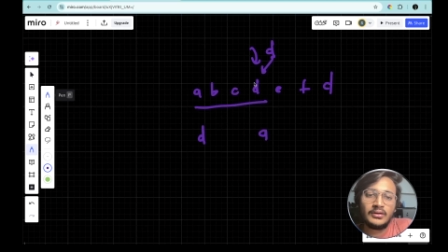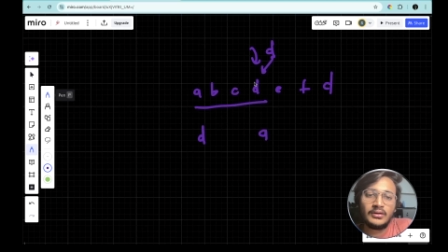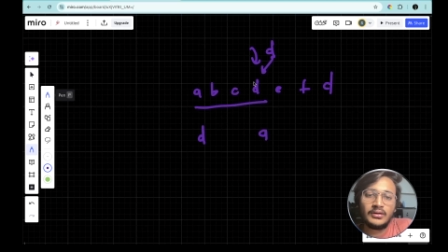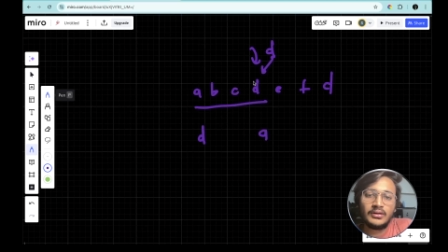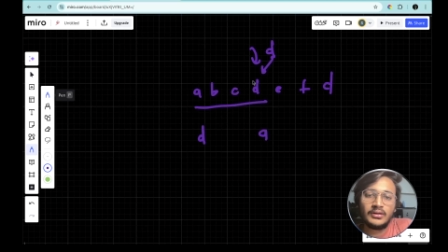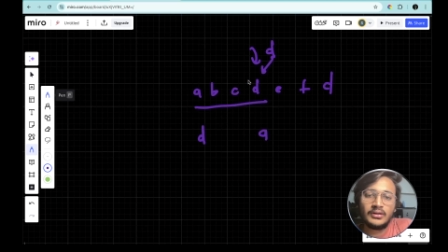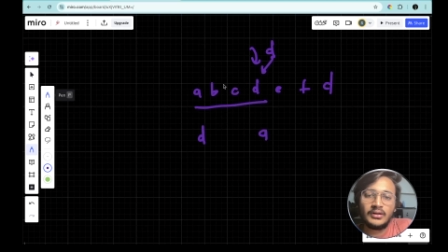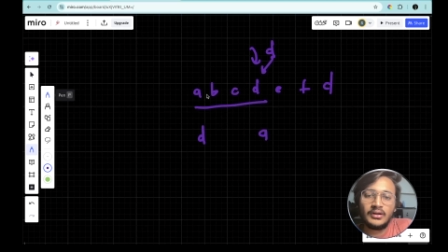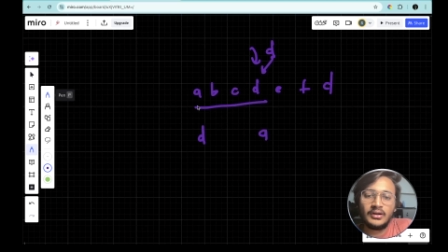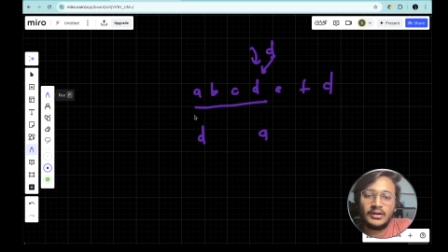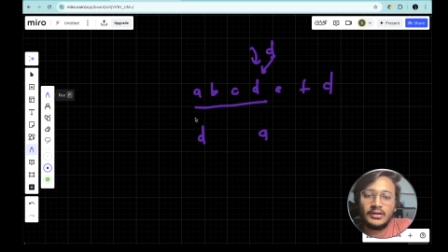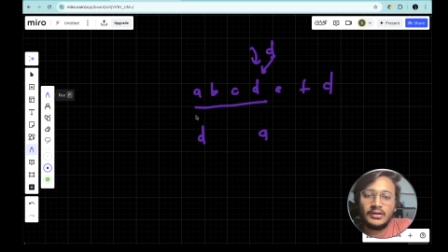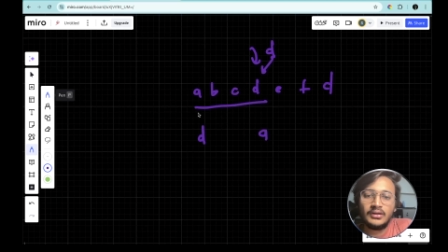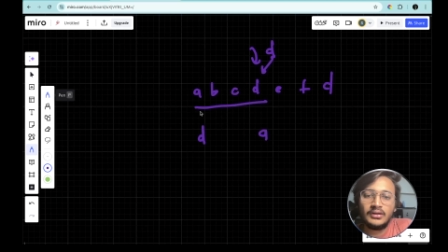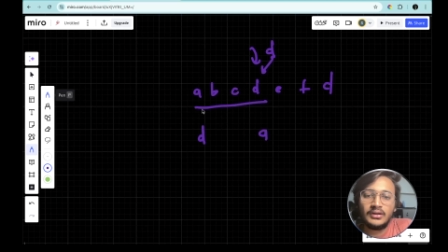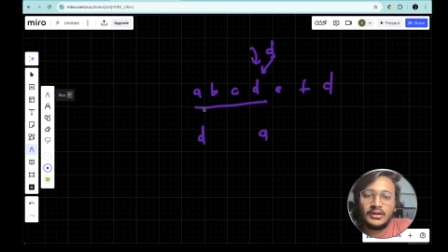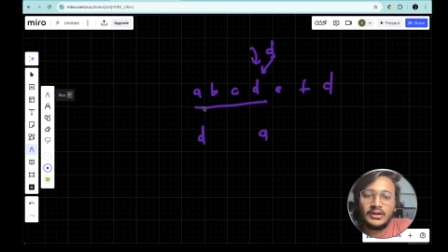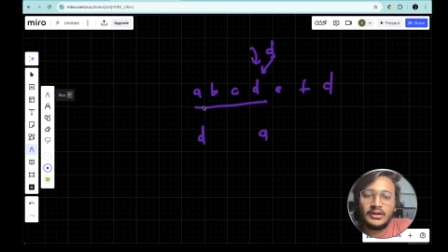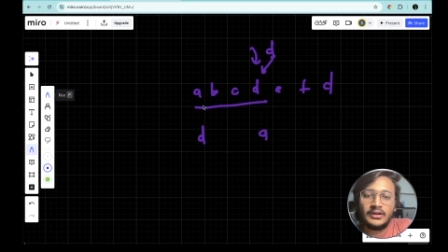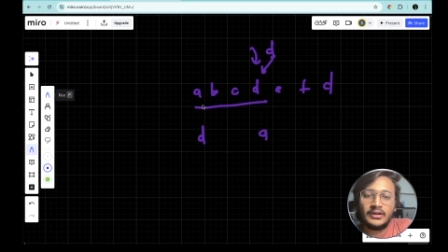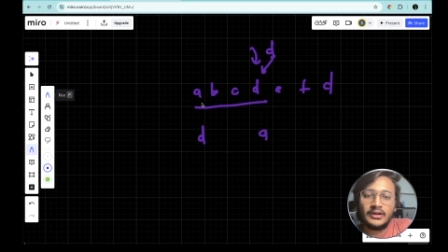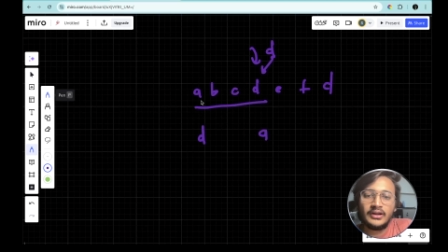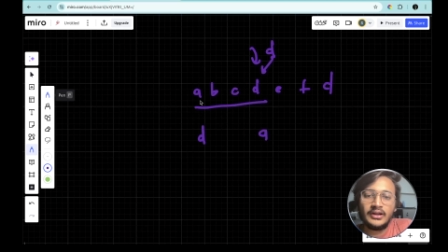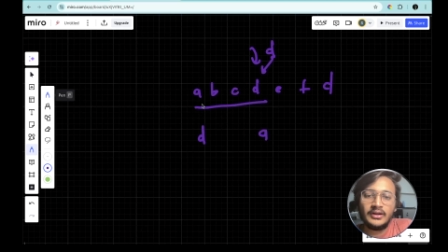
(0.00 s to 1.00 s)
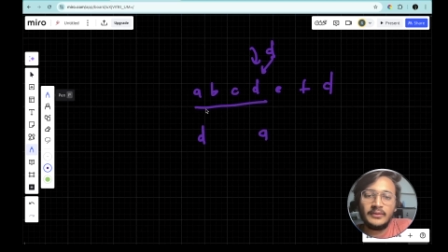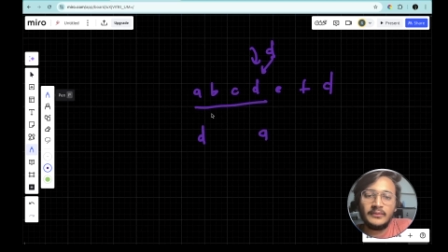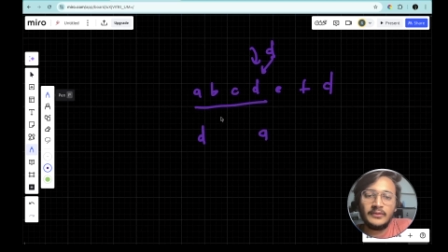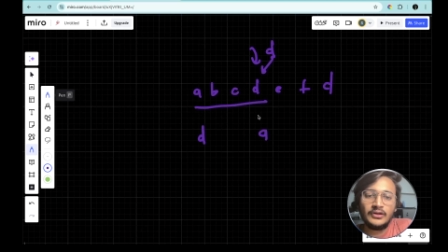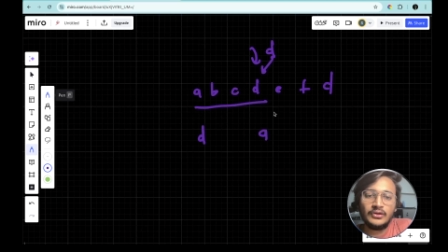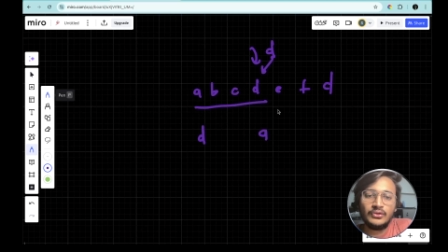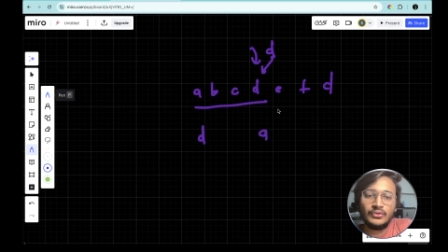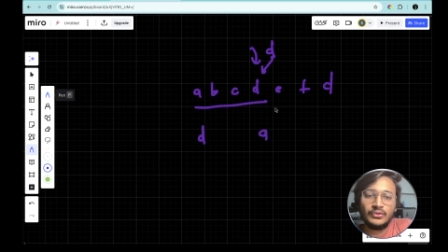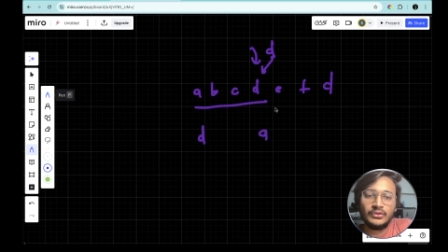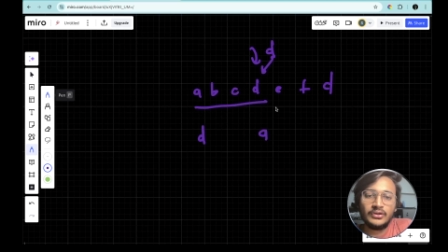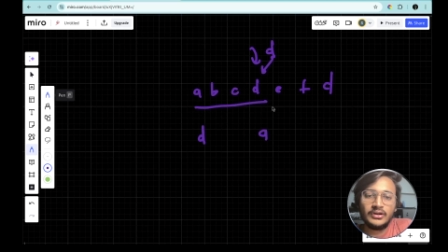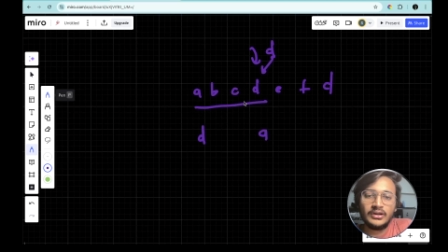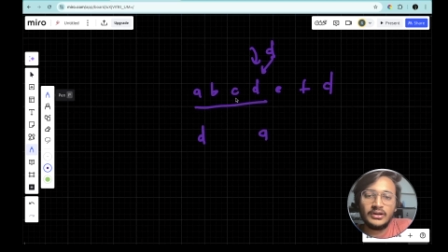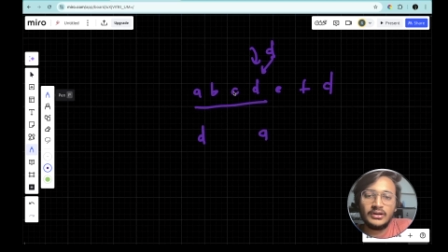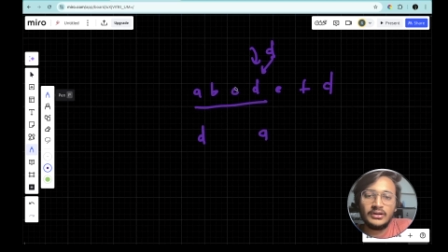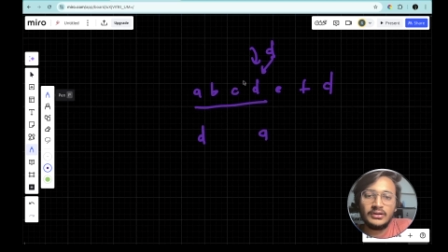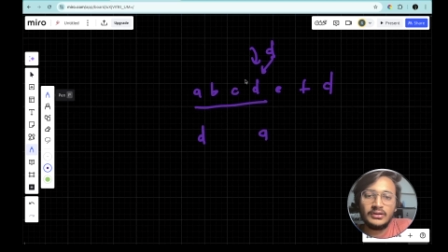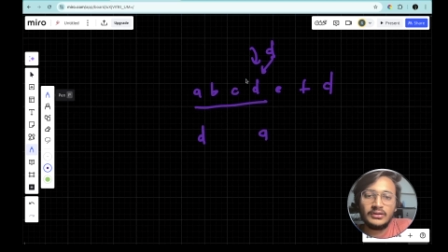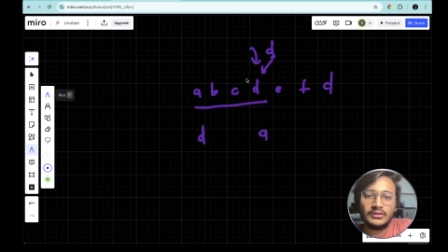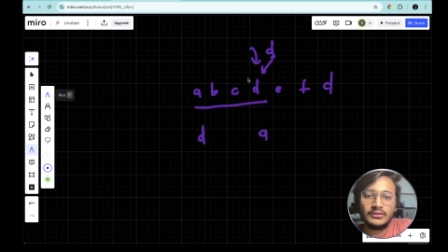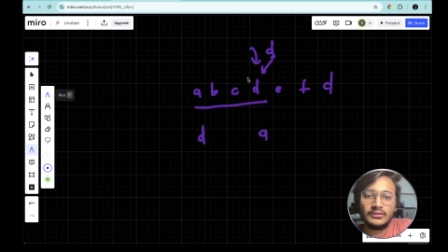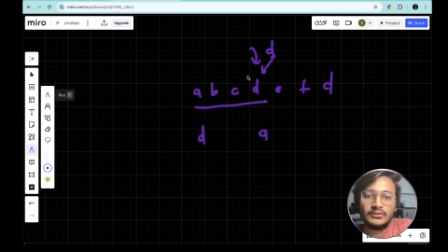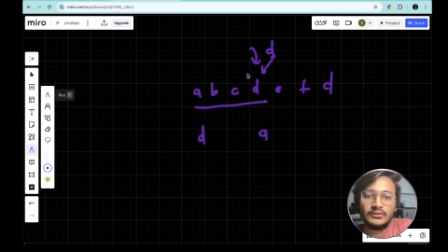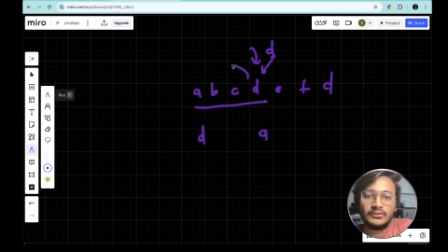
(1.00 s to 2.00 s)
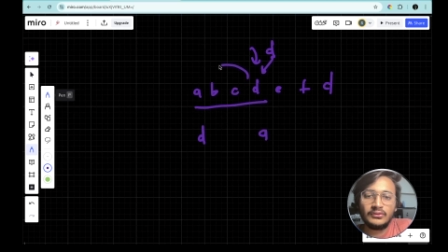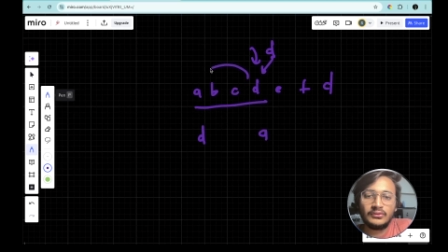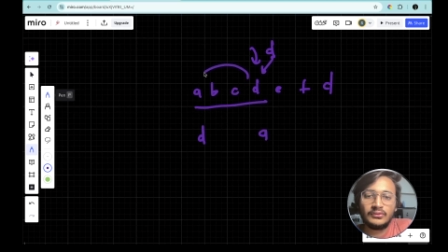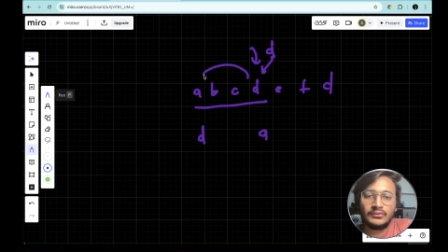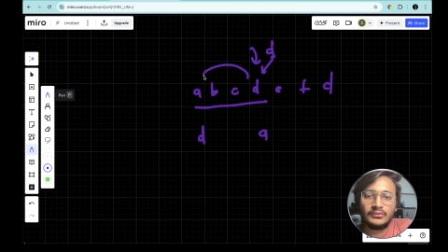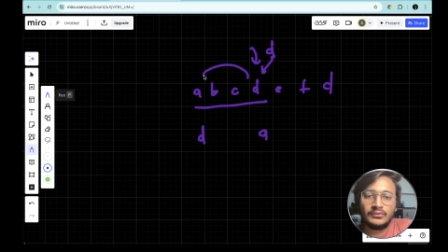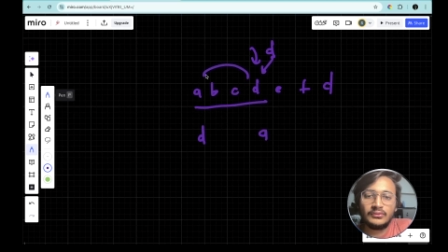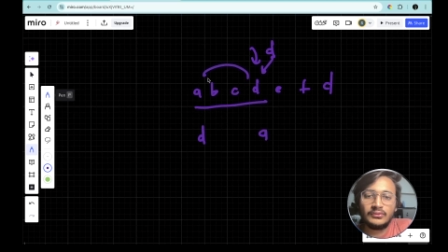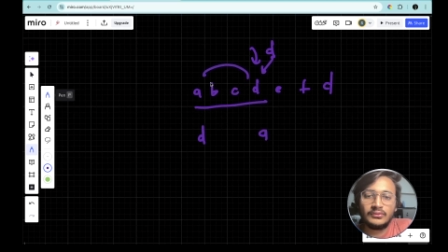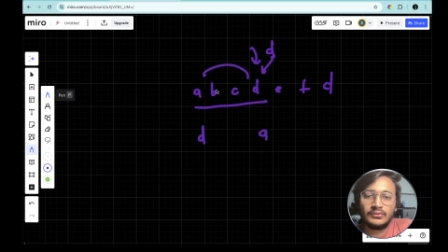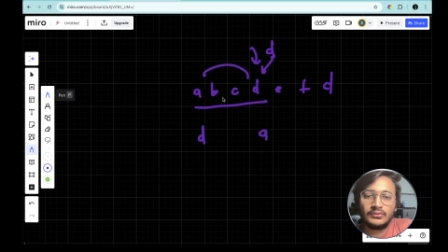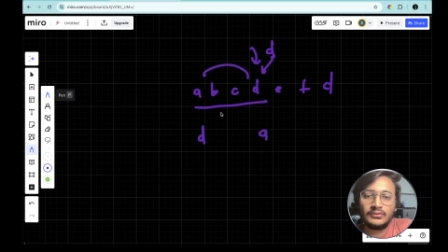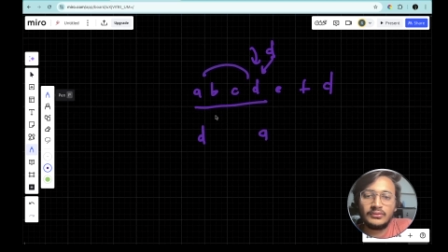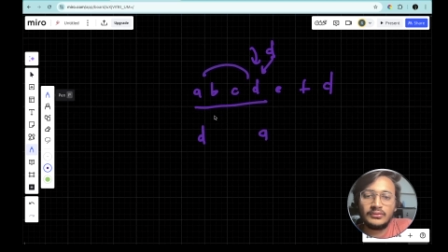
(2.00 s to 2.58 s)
here and a will go there. So